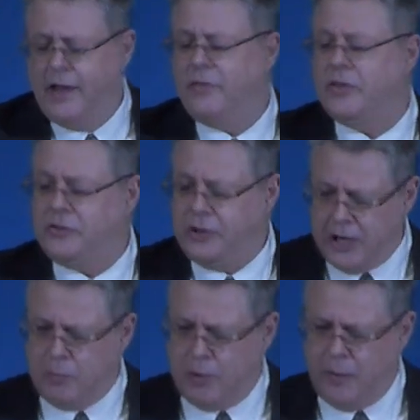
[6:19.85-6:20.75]
The
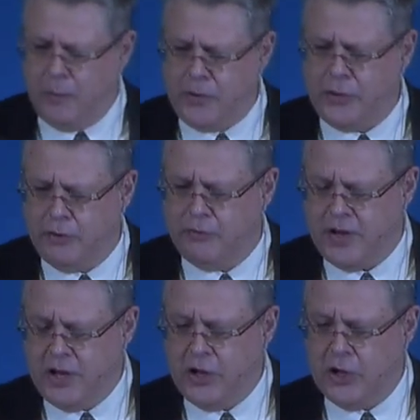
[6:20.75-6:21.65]
second problem with their
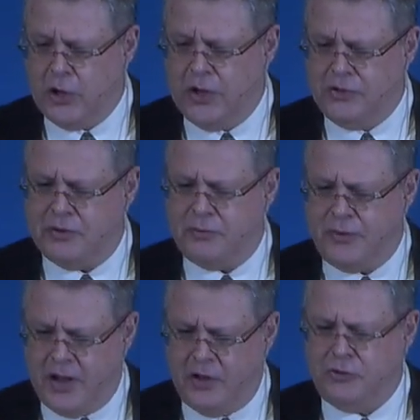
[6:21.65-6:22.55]
view is it
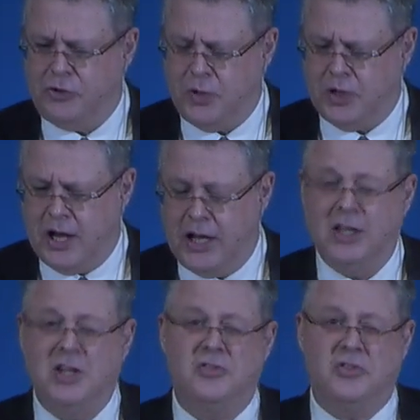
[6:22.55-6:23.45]
fails to
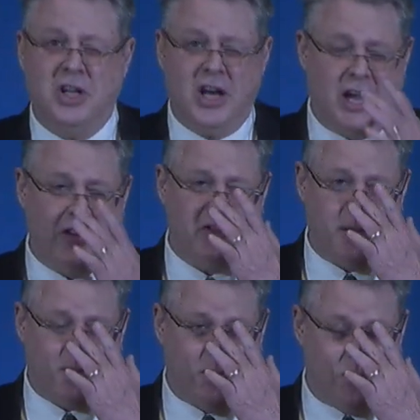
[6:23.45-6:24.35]
acknowledge the
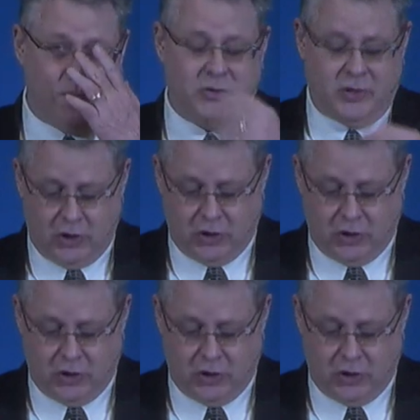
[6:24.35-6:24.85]
concept of the missing